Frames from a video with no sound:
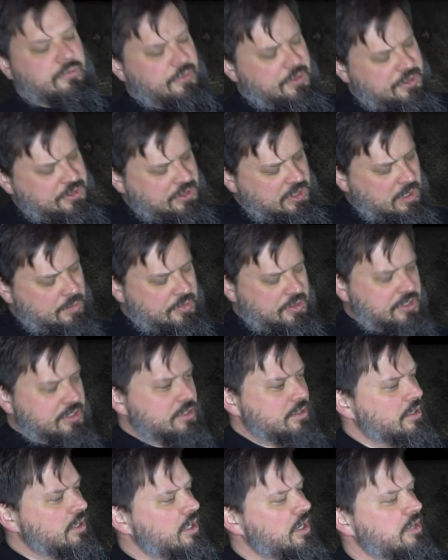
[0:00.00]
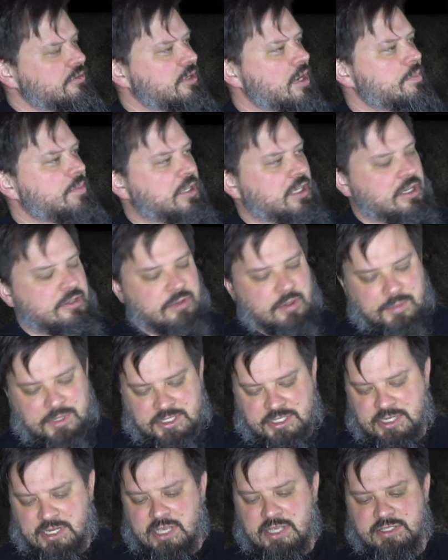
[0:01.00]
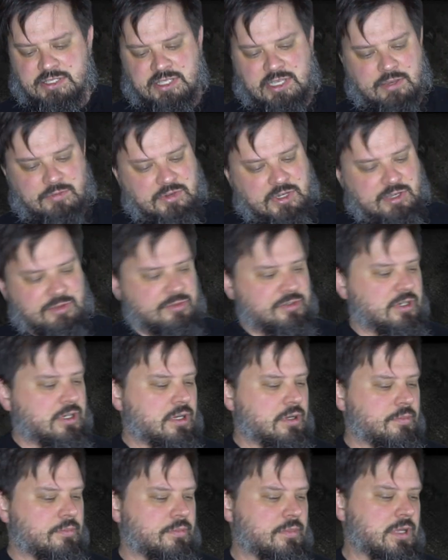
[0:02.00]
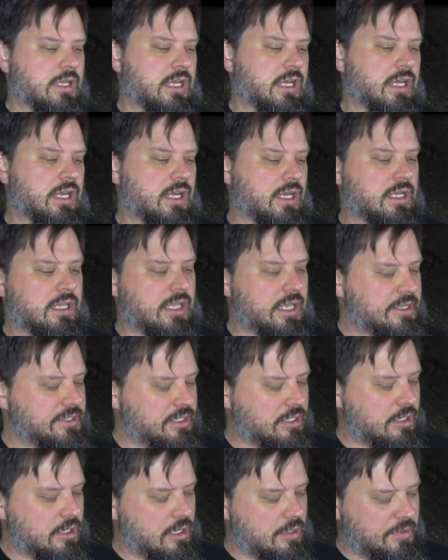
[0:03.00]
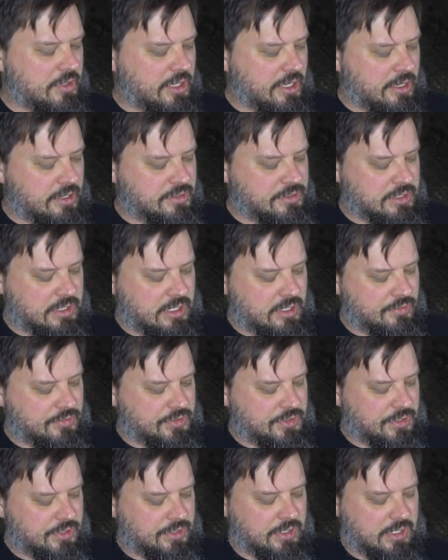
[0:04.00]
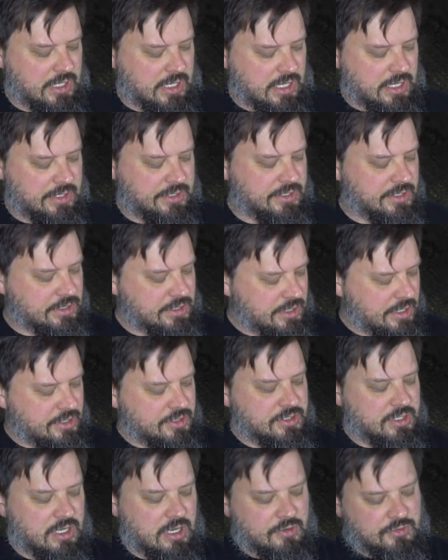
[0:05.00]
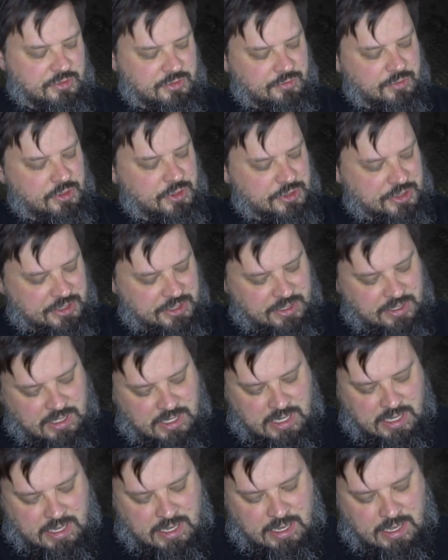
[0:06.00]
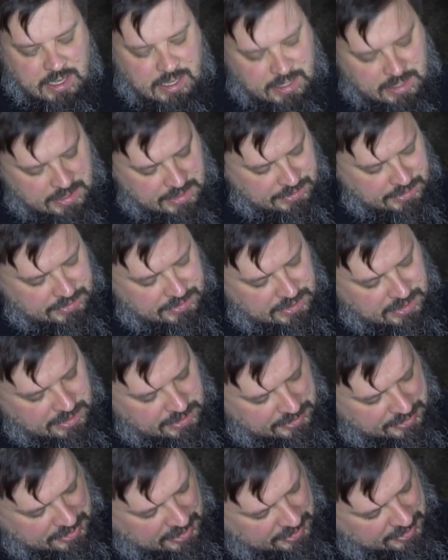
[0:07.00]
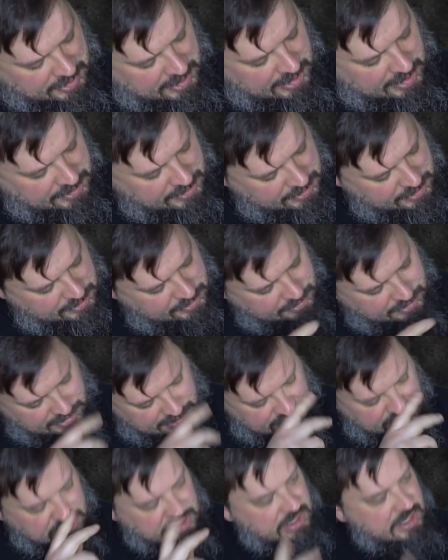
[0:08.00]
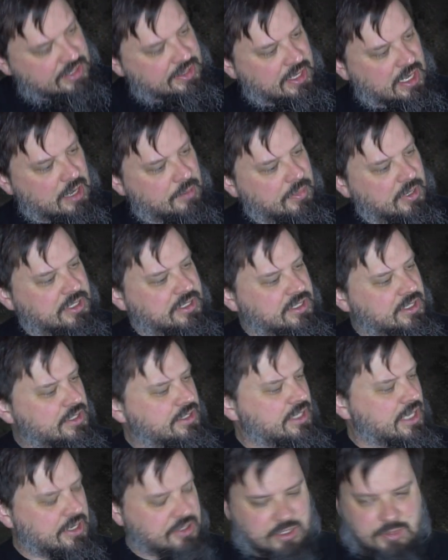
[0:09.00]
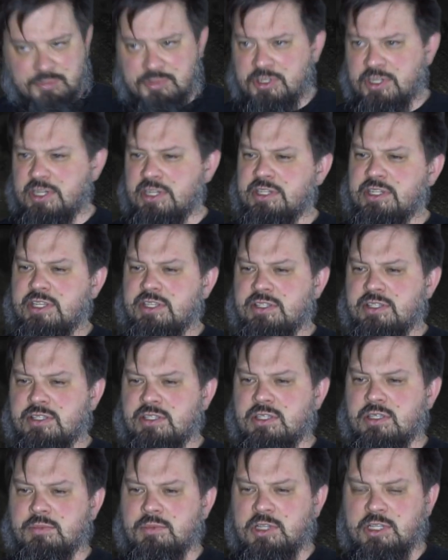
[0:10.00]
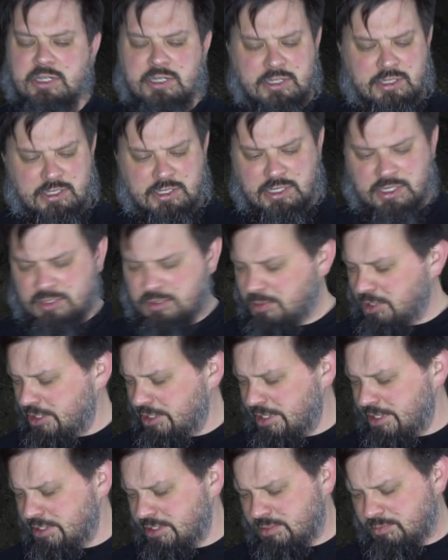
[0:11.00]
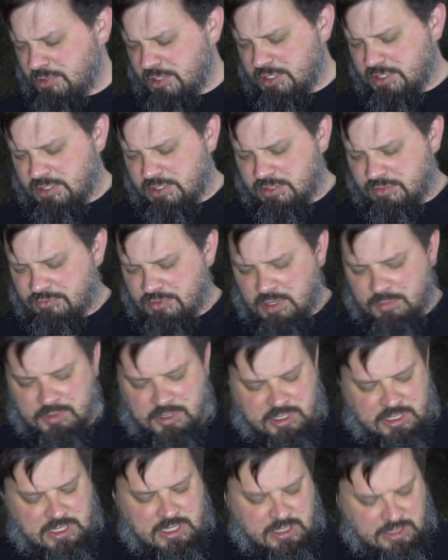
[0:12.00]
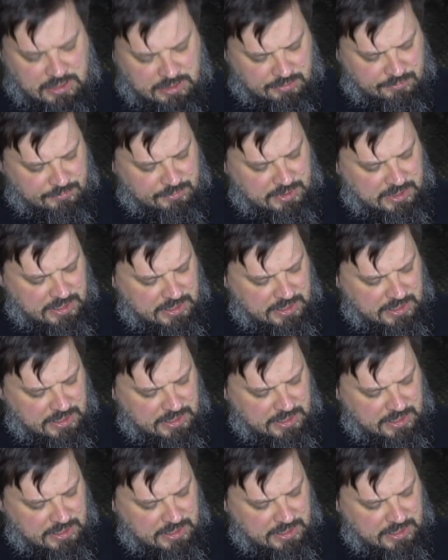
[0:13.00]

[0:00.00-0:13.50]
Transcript: first up, this is a replica Remington 870 from Classic Army Airsoft. This is an Airsoft version. It does not eject casings or anything like that, but it's actually pretty decent similarities, pretty decent replica of